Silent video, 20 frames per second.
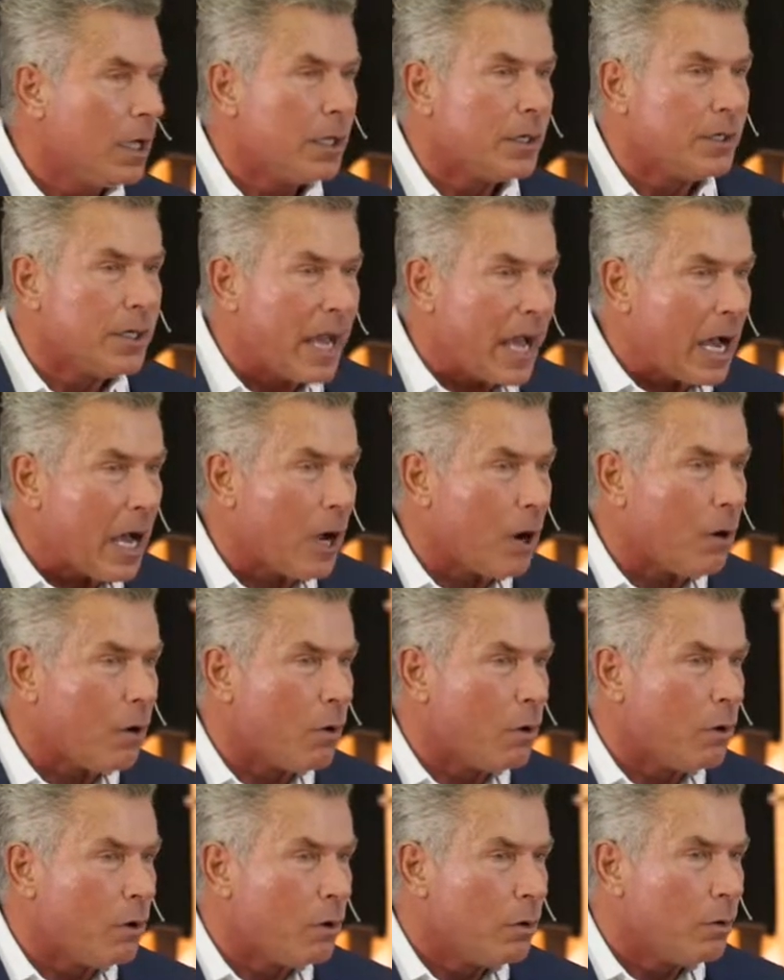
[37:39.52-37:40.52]

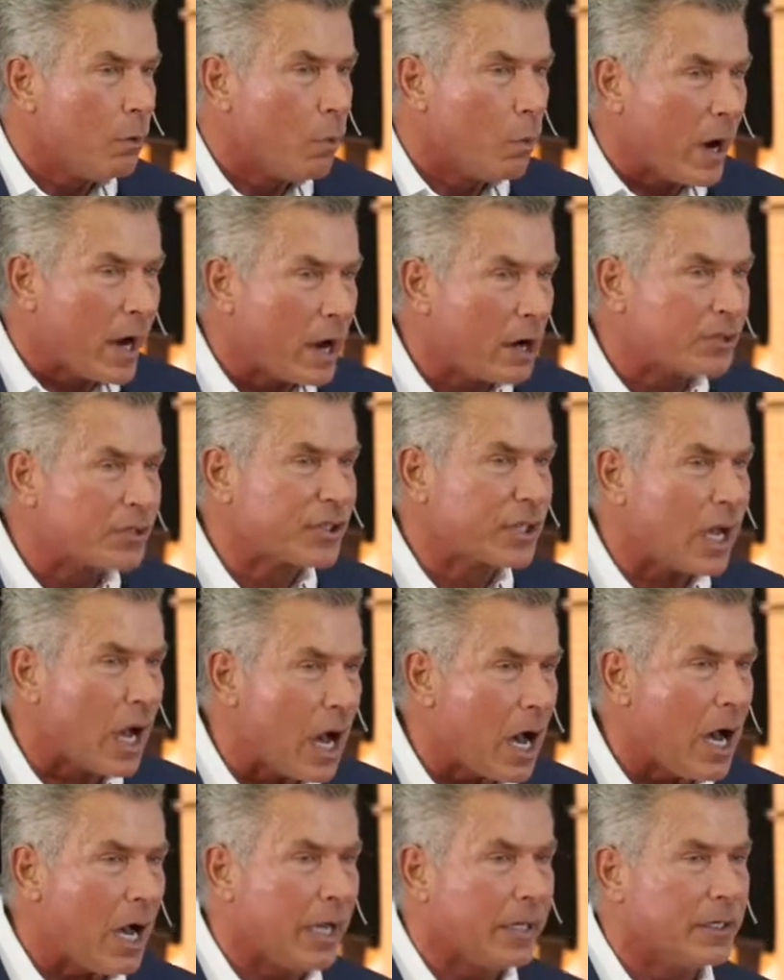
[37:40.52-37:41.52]
Now, where's
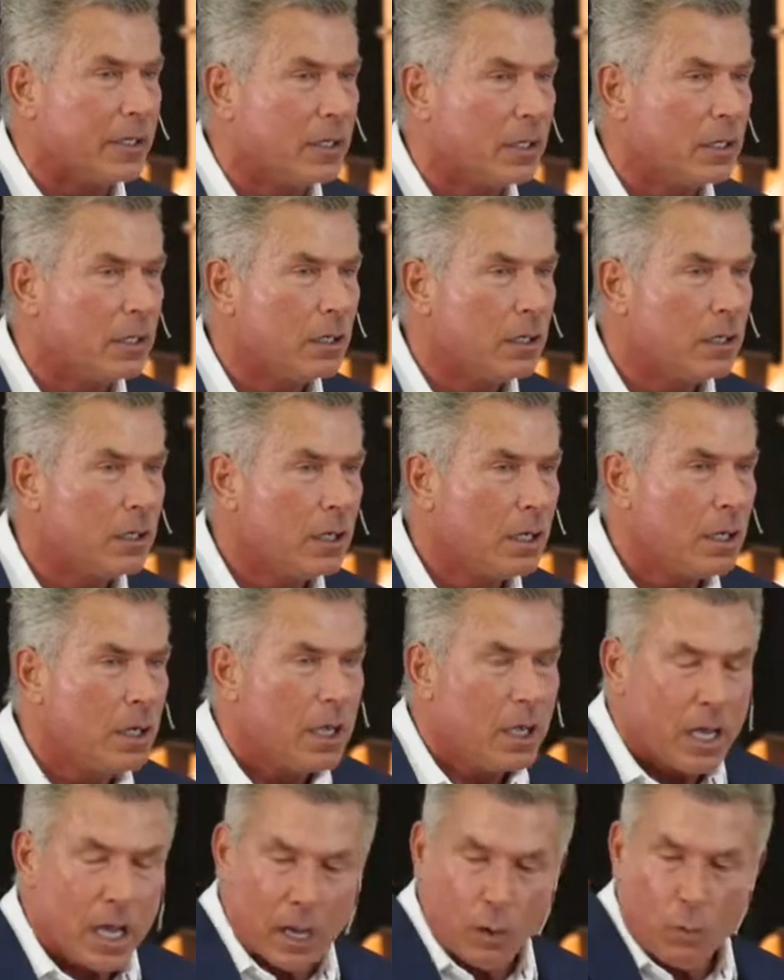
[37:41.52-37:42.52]
God?
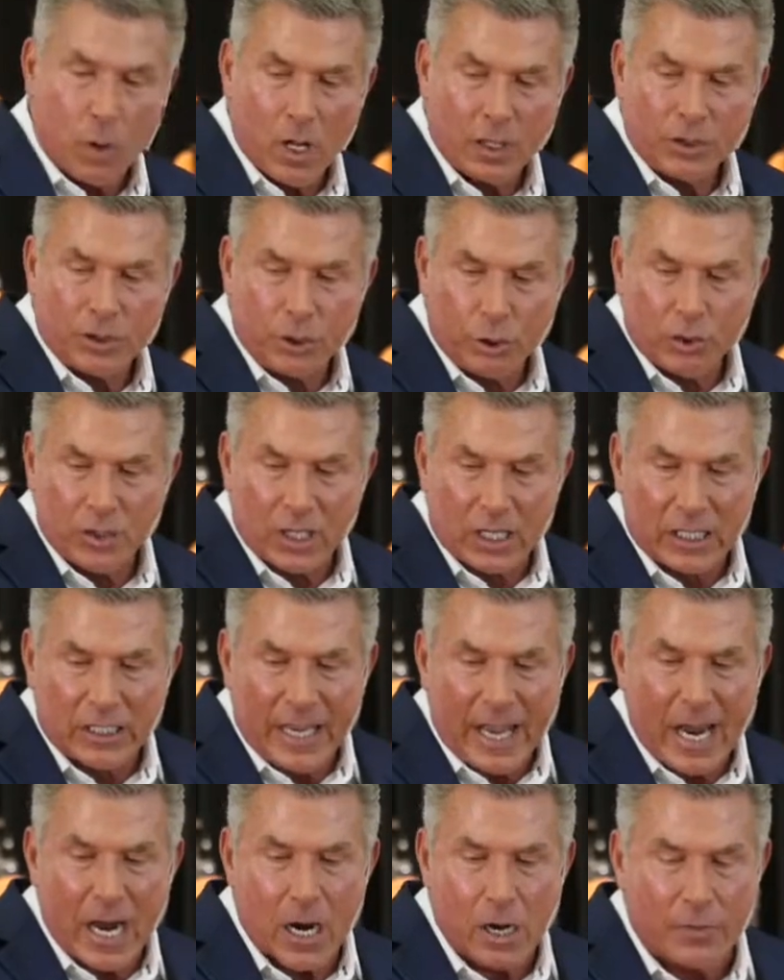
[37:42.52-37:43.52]
I want to
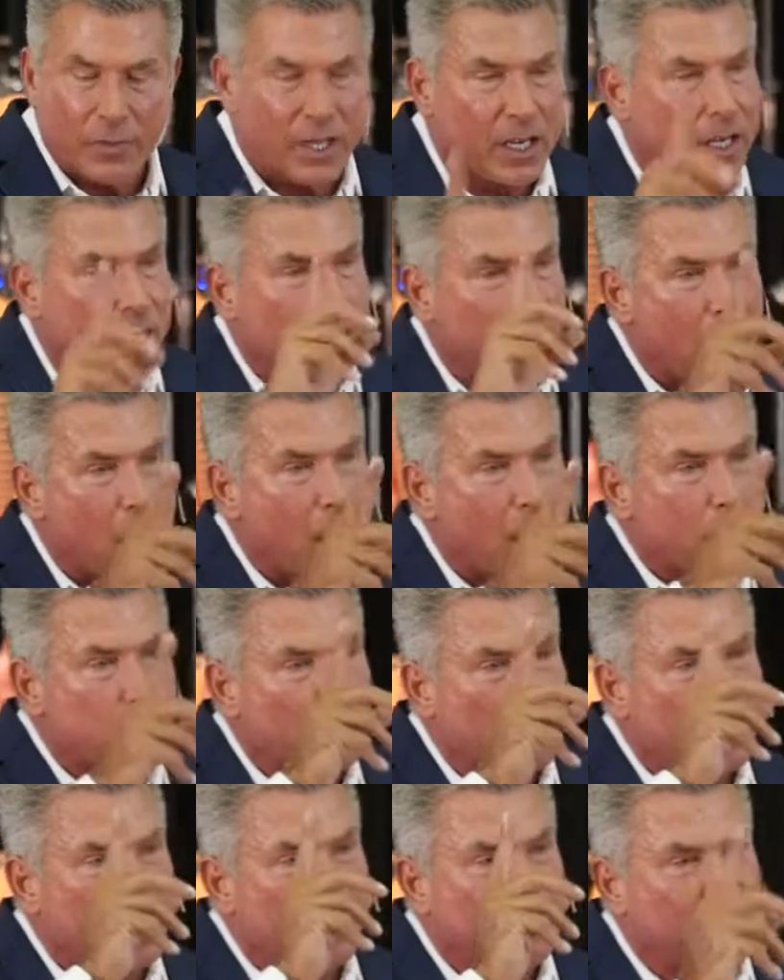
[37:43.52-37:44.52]
declare that God
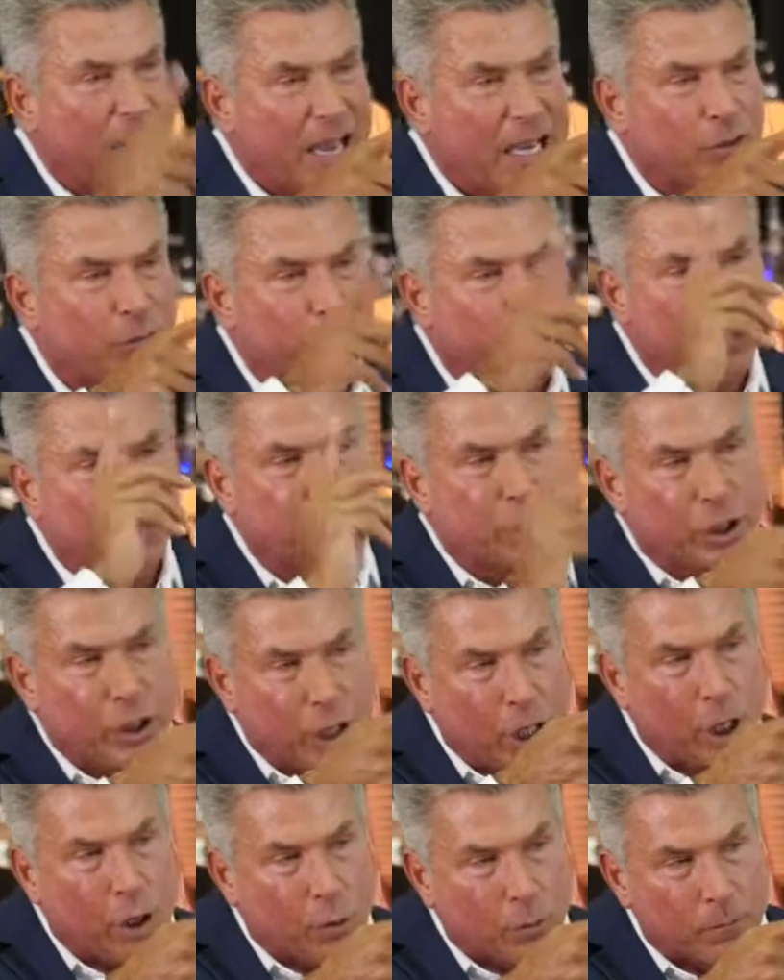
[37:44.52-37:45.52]
will be faithful to
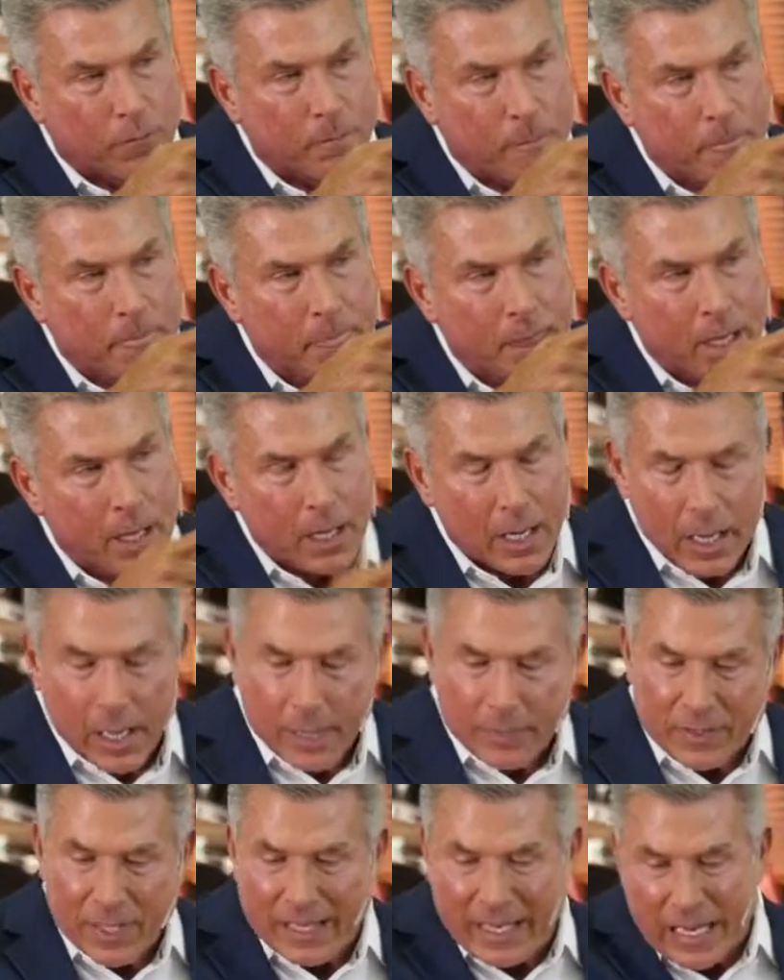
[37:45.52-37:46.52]
you.
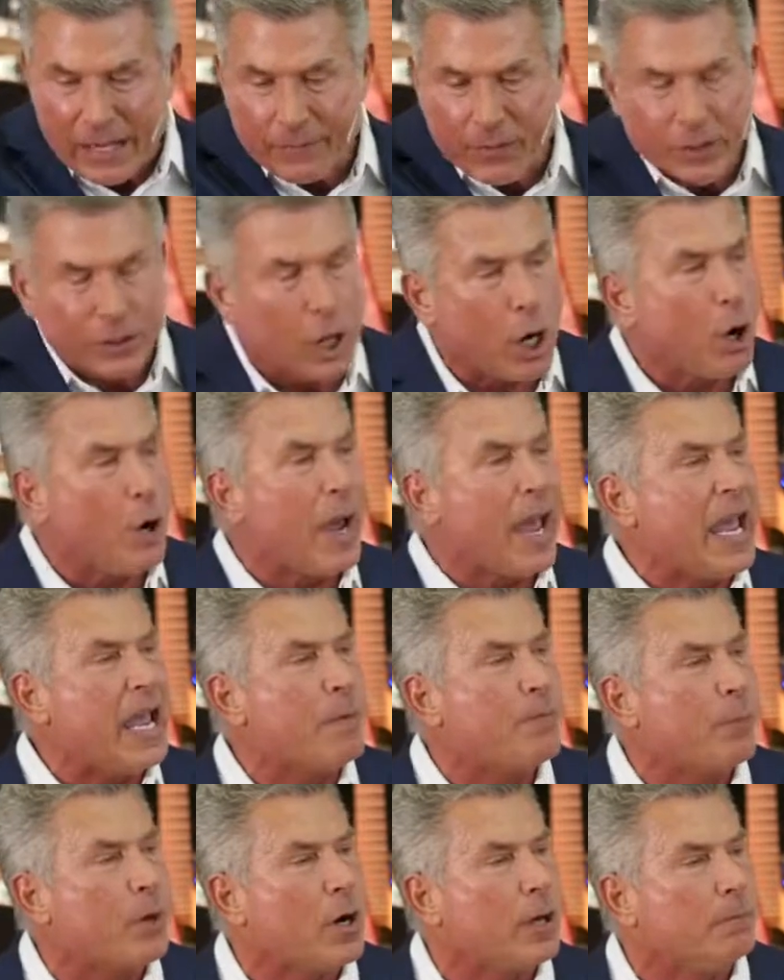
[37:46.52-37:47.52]
That even though
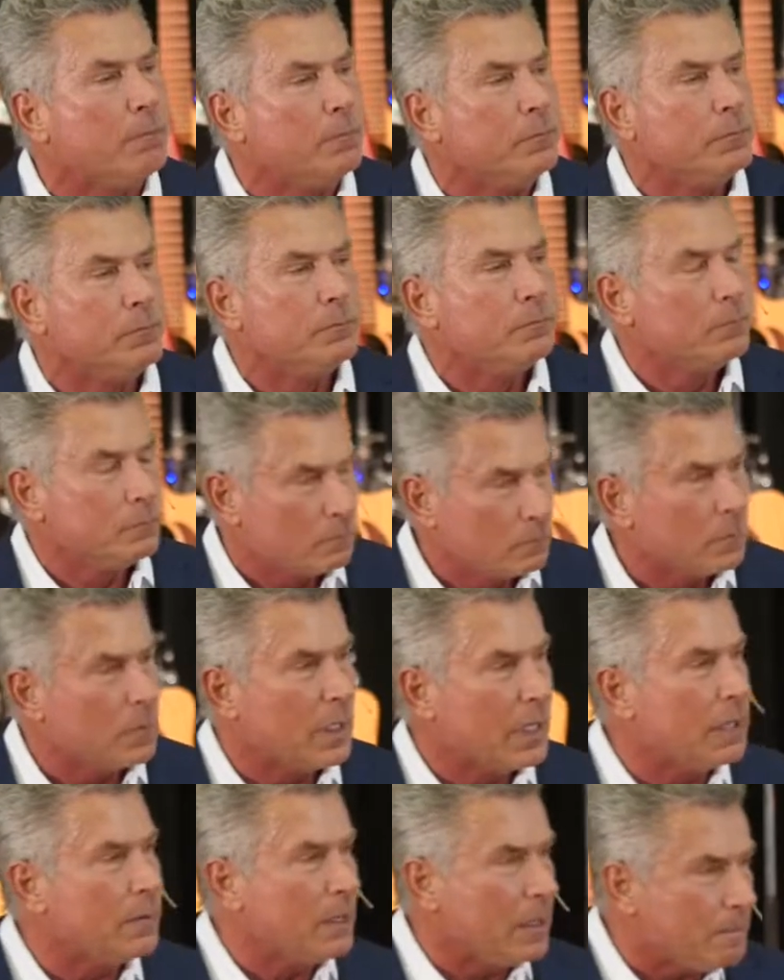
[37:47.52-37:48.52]
Abram,
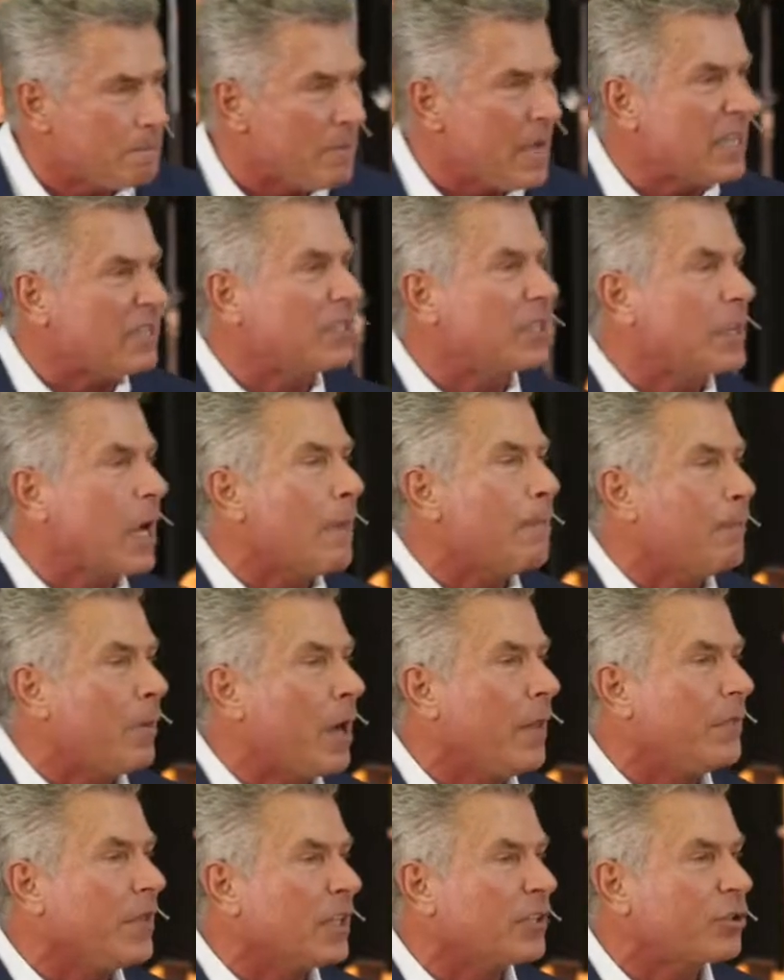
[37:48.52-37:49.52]
he, he messed up
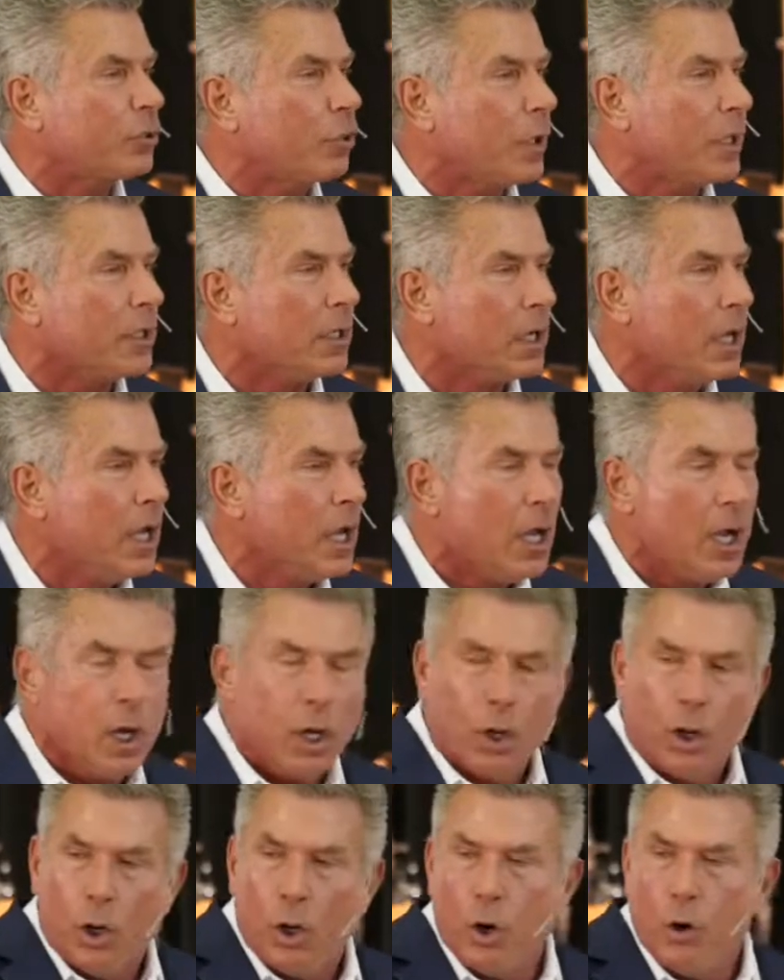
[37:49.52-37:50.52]
on this one,
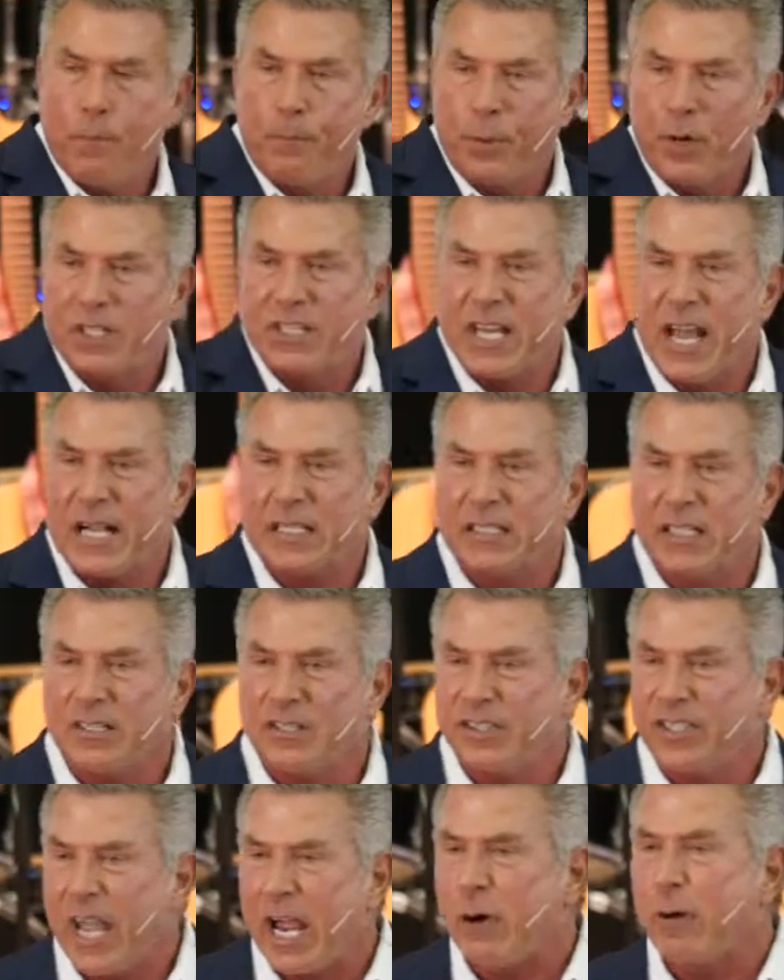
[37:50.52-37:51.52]
who protected
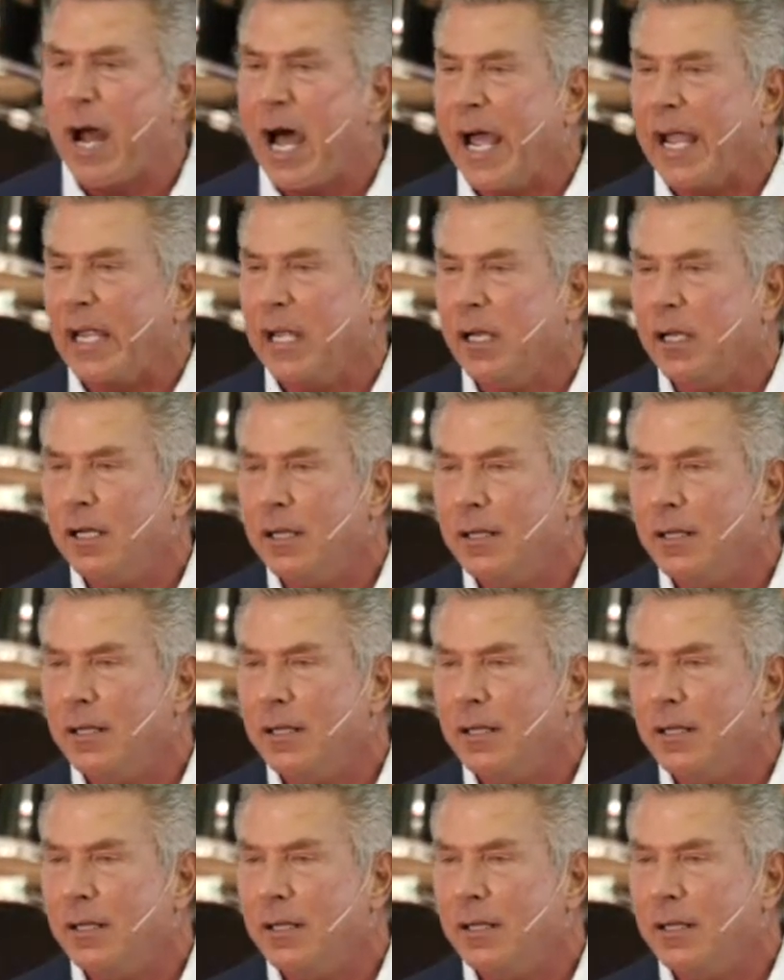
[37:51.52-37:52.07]
Sarai?